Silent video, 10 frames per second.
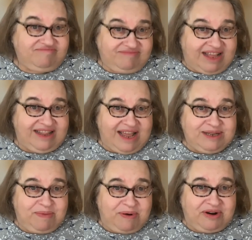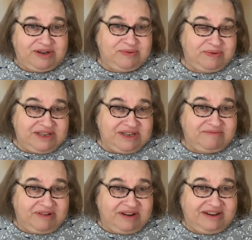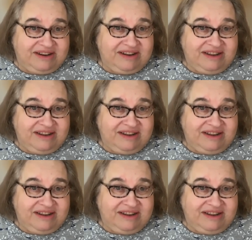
That last part is wisdom, right?